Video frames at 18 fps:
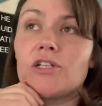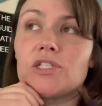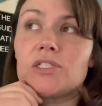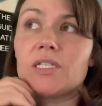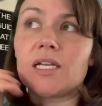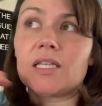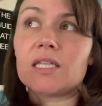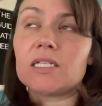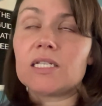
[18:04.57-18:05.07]
just
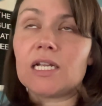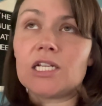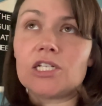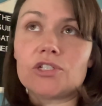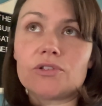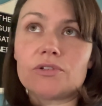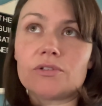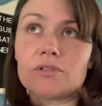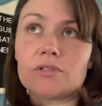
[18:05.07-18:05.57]
like the
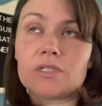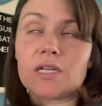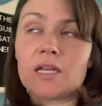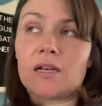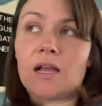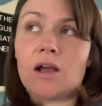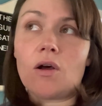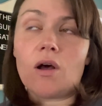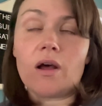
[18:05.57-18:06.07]
dangers
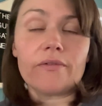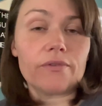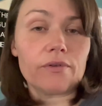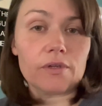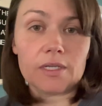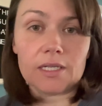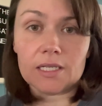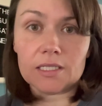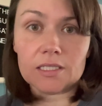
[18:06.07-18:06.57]
and how awful
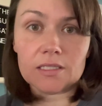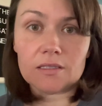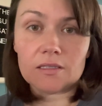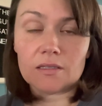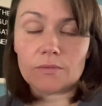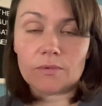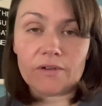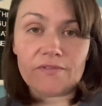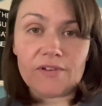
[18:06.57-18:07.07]
it is
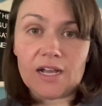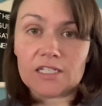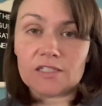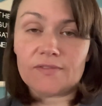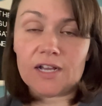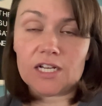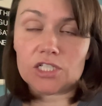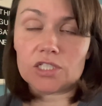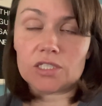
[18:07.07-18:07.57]
what fast
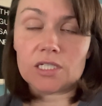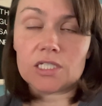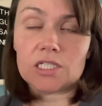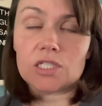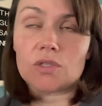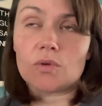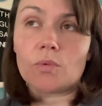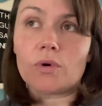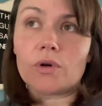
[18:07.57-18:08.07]
fashion does
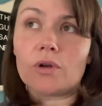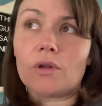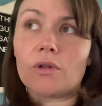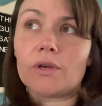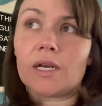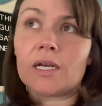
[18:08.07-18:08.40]
to the world.